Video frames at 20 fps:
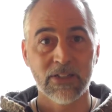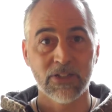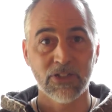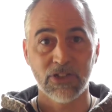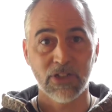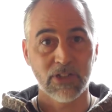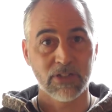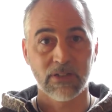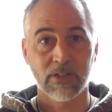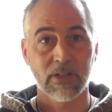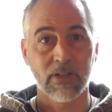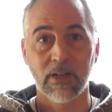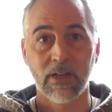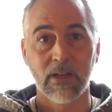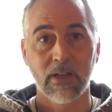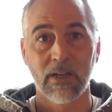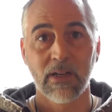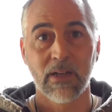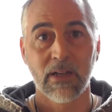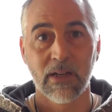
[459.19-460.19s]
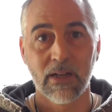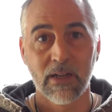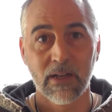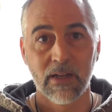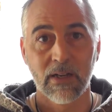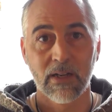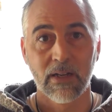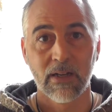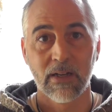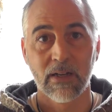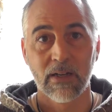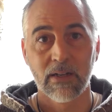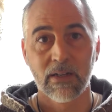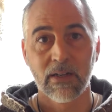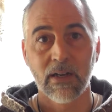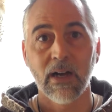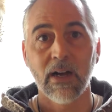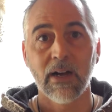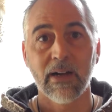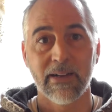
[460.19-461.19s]
just
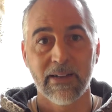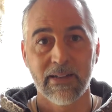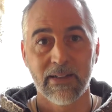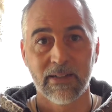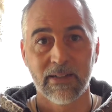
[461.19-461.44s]
I.